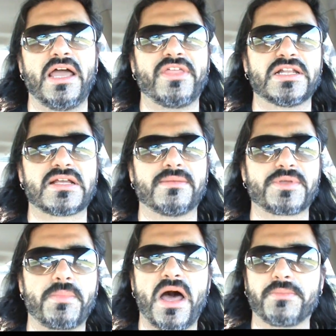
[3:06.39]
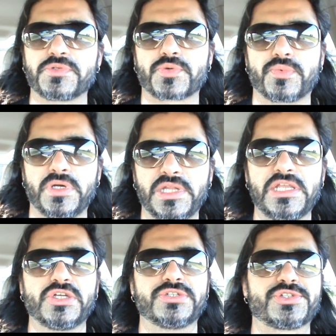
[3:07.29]
I thought top to bottom it was a
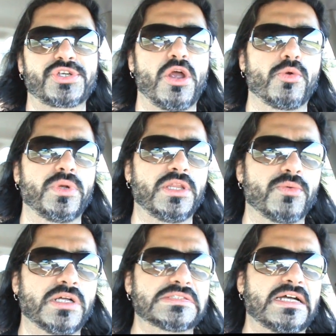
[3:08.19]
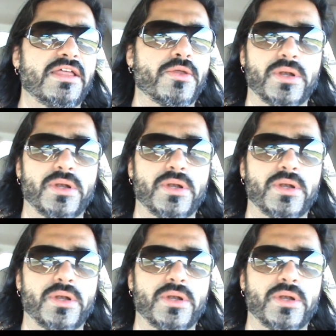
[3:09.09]
really good show, really well done.